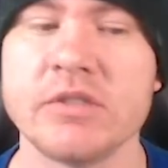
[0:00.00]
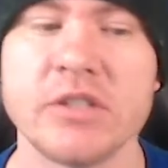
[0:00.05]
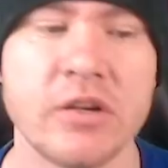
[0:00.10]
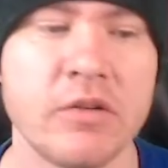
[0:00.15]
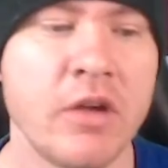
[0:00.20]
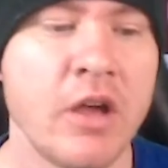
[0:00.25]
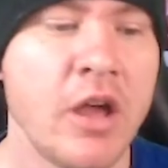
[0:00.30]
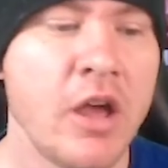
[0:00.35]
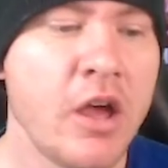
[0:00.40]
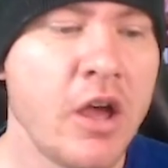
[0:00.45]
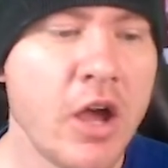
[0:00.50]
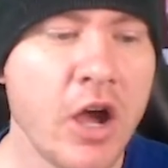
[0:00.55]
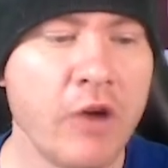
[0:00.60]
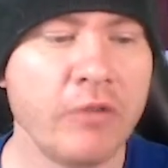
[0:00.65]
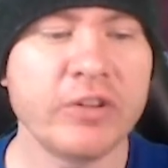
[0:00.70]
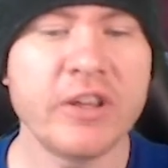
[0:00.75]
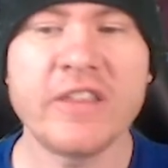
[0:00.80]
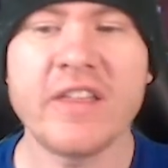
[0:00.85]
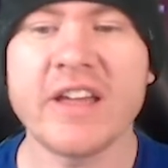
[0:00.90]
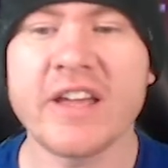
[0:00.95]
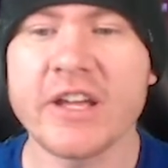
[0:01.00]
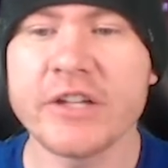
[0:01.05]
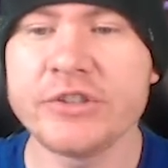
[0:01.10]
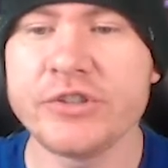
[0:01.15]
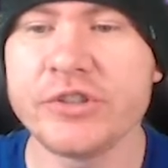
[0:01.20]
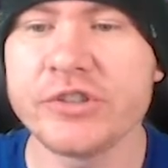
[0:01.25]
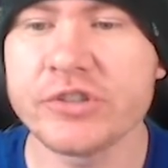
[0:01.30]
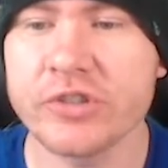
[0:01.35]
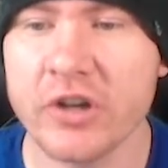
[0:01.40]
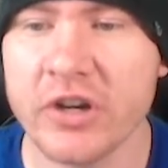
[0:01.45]
So hopefully that
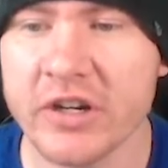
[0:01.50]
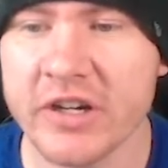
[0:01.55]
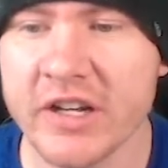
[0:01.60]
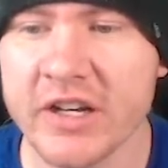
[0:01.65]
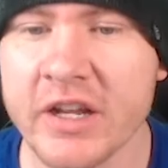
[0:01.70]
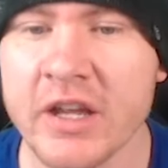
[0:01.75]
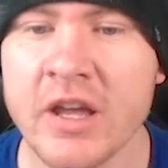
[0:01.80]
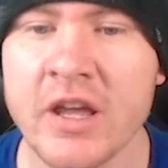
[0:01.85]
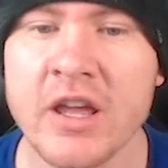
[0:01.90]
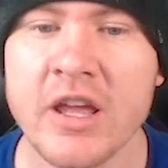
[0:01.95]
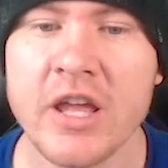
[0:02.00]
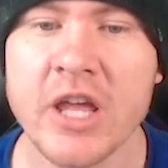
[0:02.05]
gets you started,